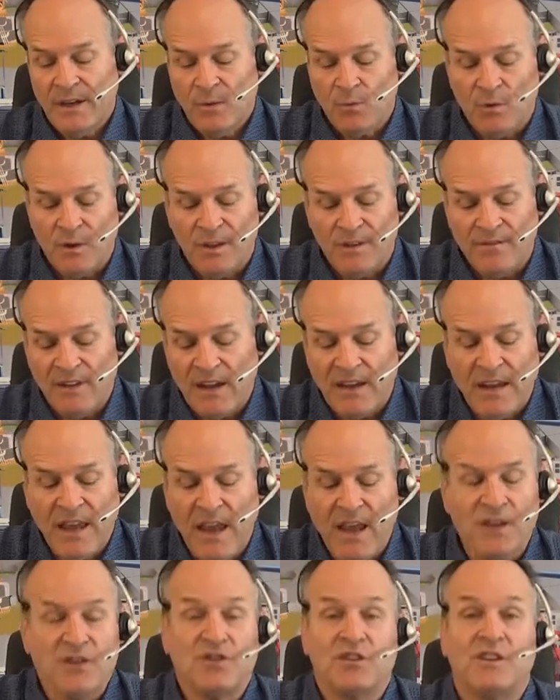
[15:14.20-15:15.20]
where they
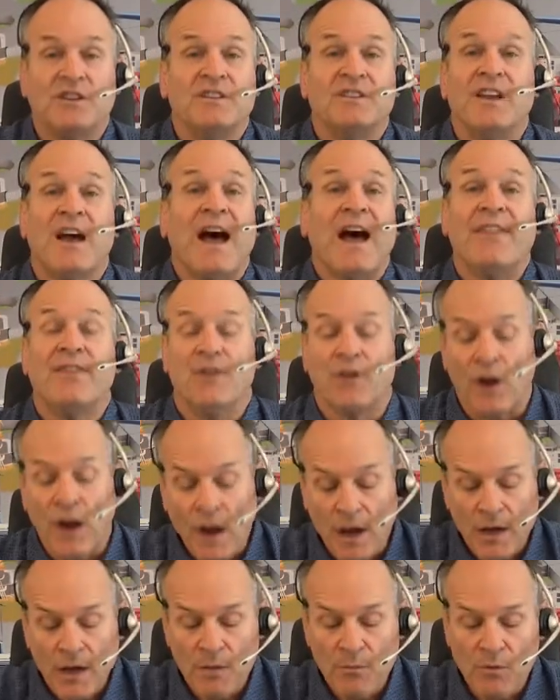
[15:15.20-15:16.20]
vacationed on their
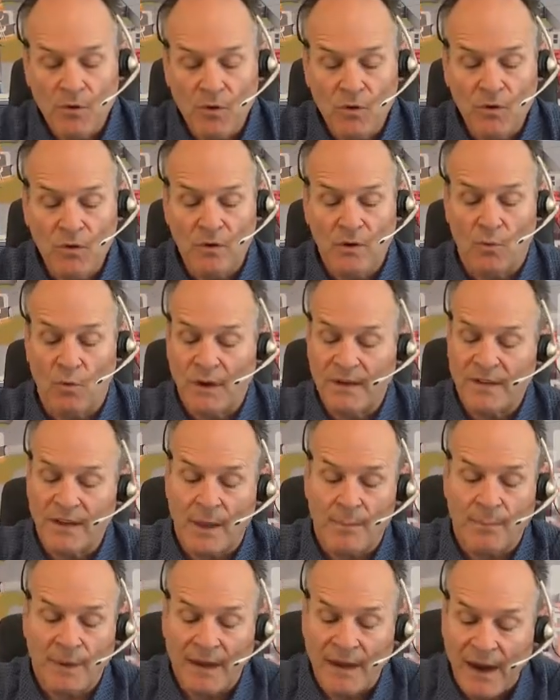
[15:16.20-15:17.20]
honeymoon, what
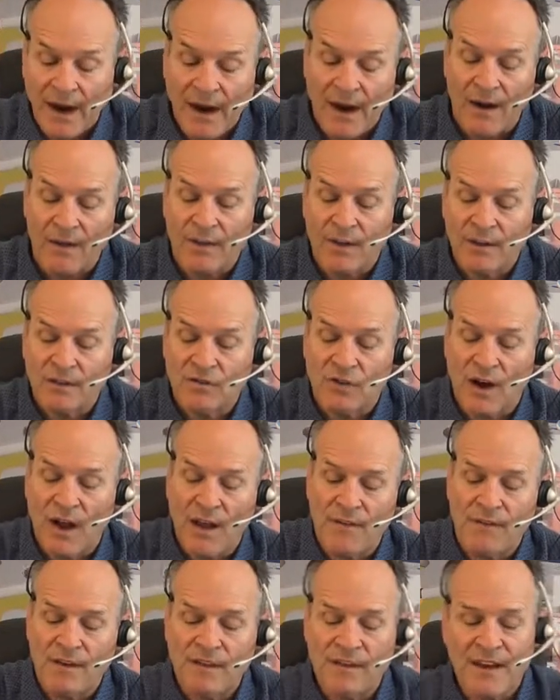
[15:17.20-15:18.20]
type of car they
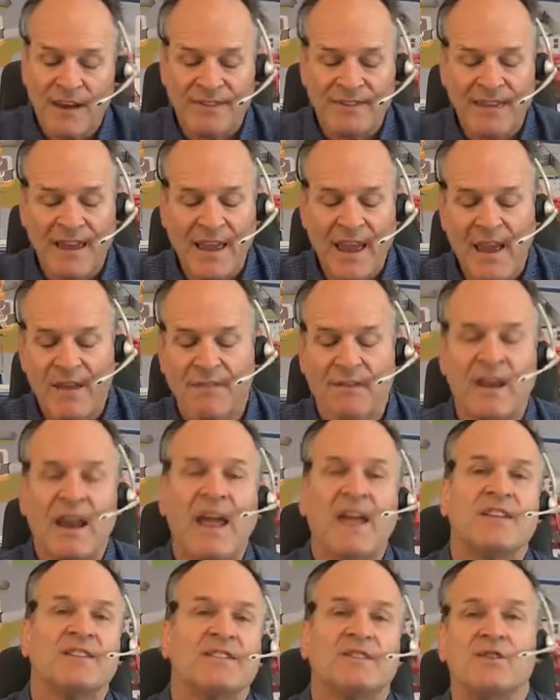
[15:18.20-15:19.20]
drive, and yet they haven't
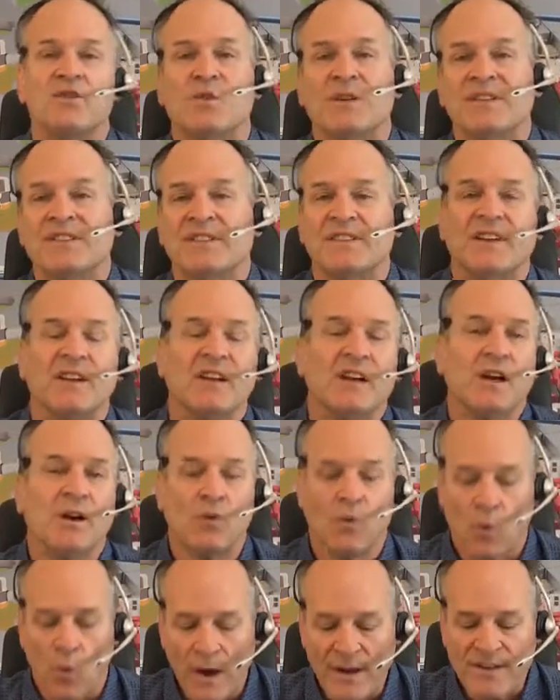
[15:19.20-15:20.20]
asked you a single
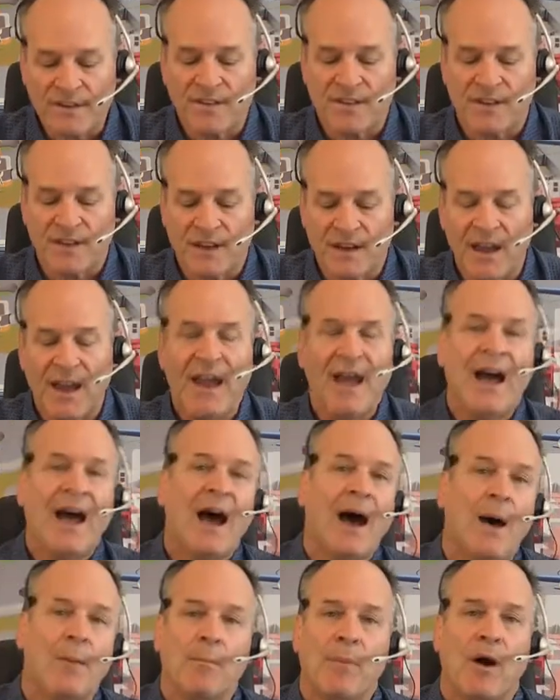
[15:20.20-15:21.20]
question
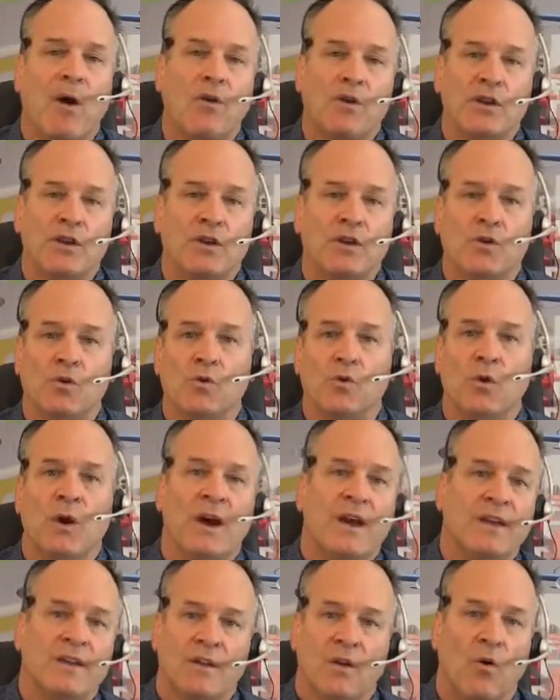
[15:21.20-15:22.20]
about you
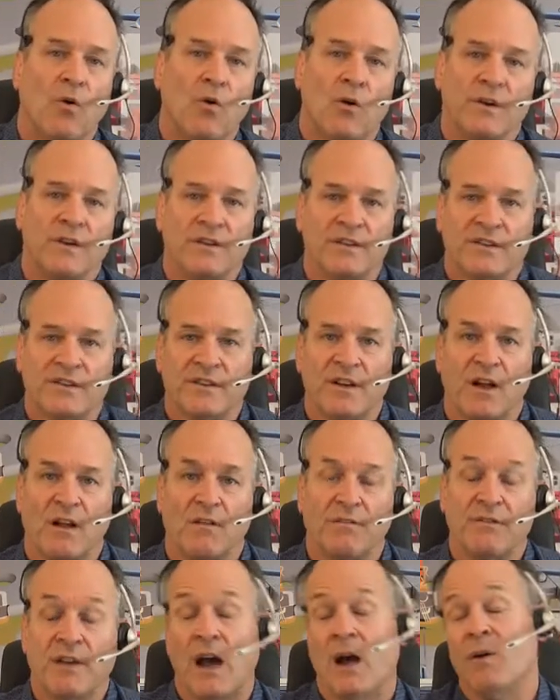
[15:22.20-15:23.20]
or
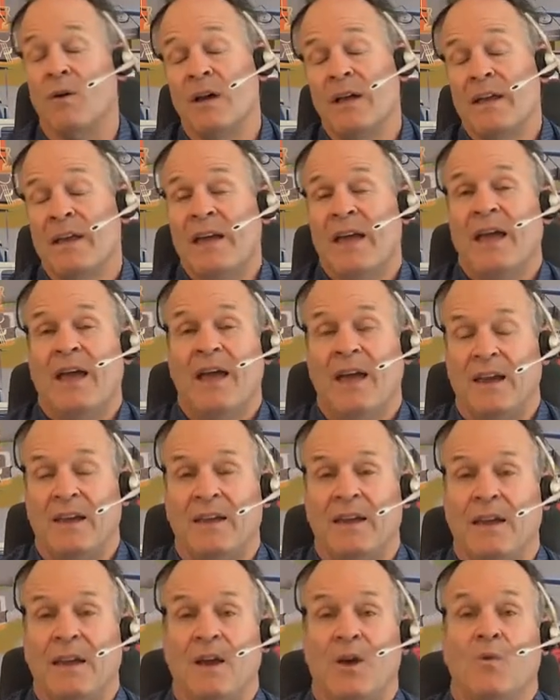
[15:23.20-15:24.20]
yourself. Now,
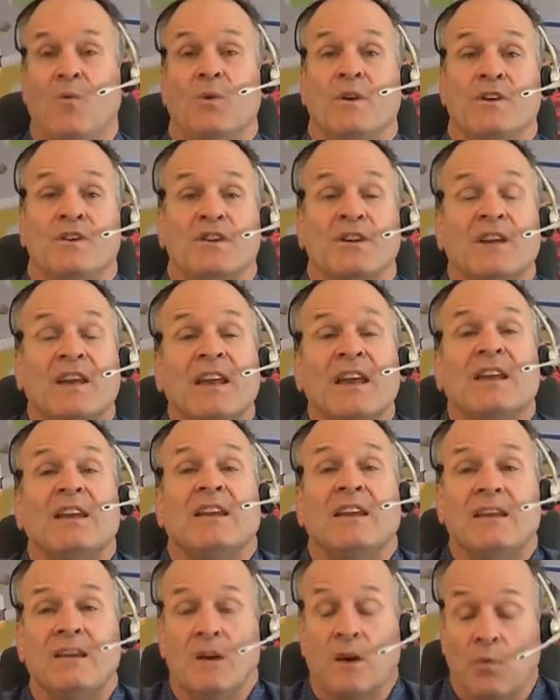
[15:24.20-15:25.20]
hey, when you're getting
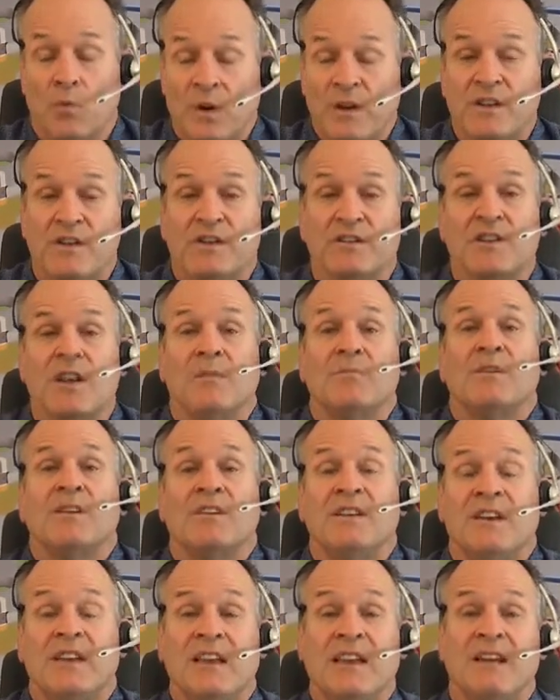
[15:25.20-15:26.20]
in, when you're
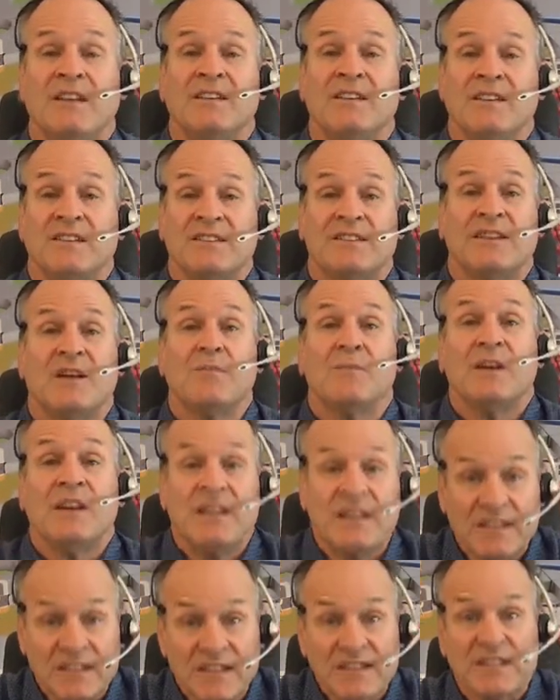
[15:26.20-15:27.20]
attempting to get into
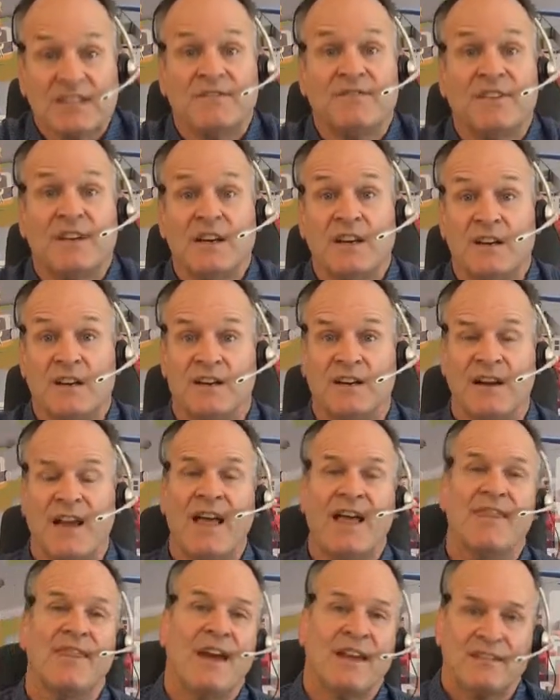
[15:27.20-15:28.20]
somebody's sphere,
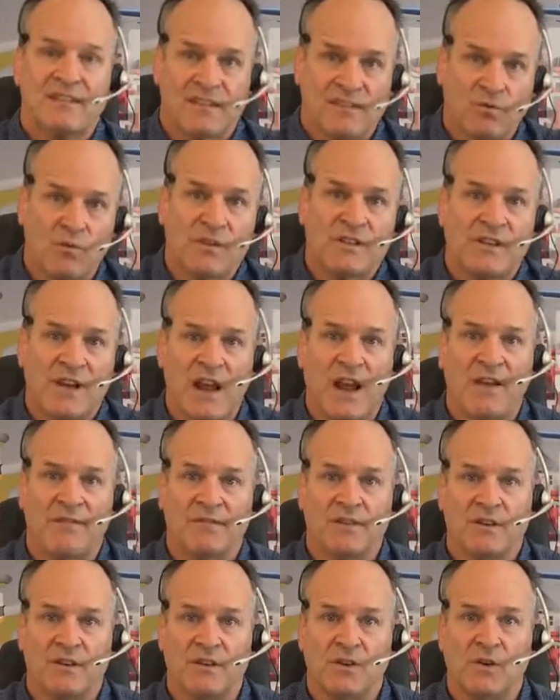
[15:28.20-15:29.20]
that's what you
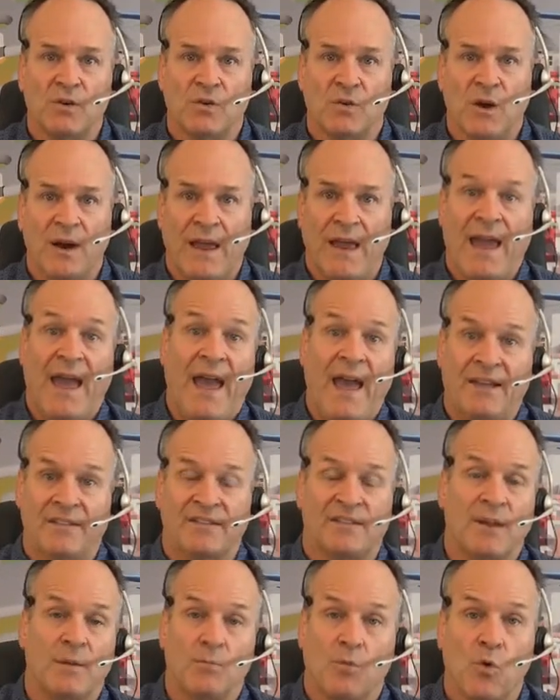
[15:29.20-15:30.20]
have to do
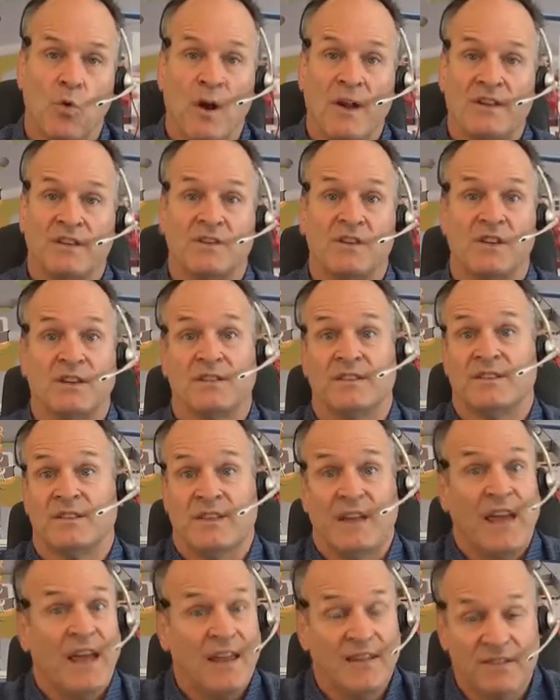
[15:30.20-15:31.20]
ask them
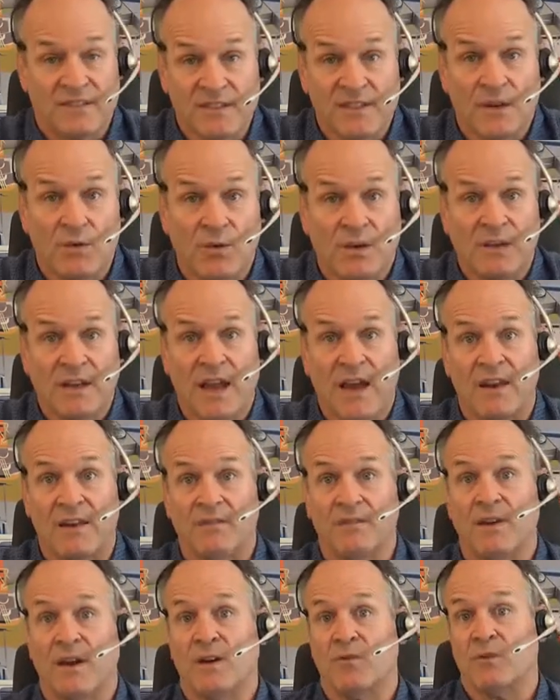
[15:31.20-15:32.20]
questions and see what kind
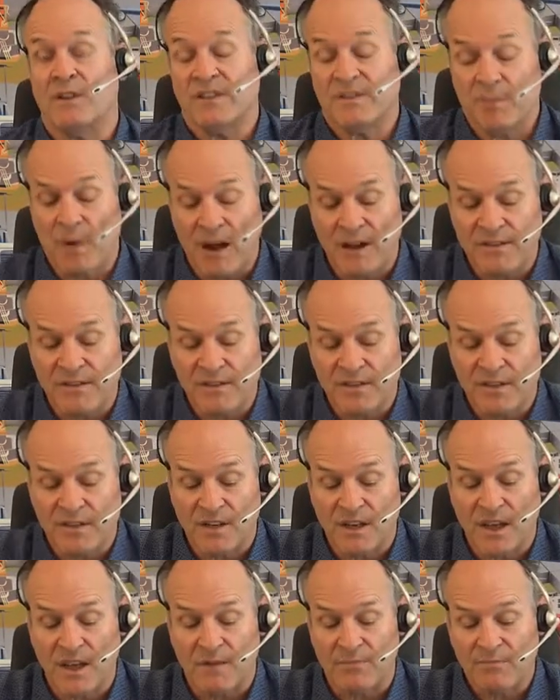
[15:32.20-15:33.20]
of uh, responses you
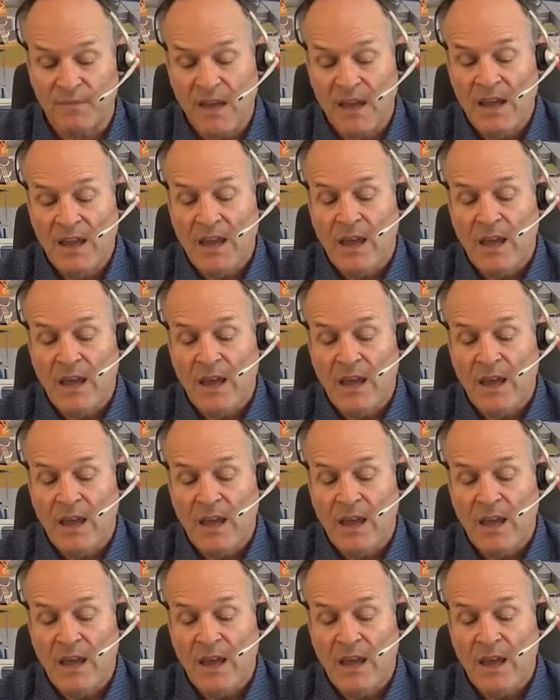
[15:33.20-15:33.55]
get.